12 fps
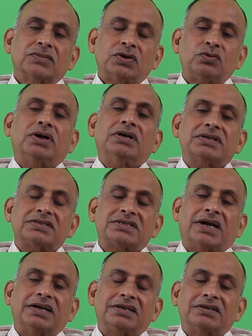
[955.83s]
to
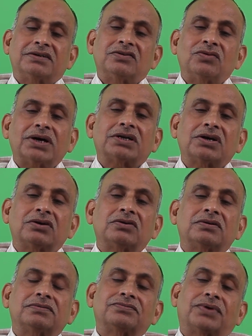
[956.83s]
understand what
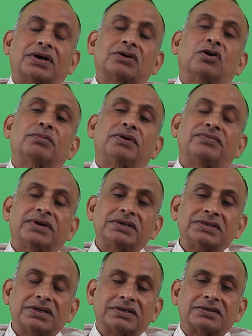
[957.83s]
for government
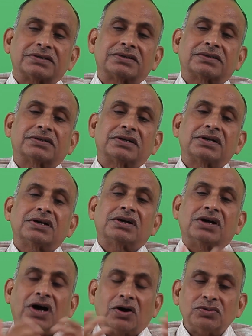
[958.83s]
function,
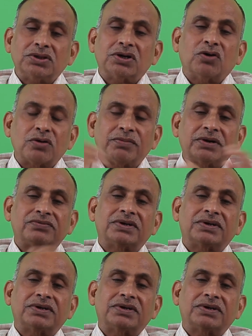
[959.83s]
how the government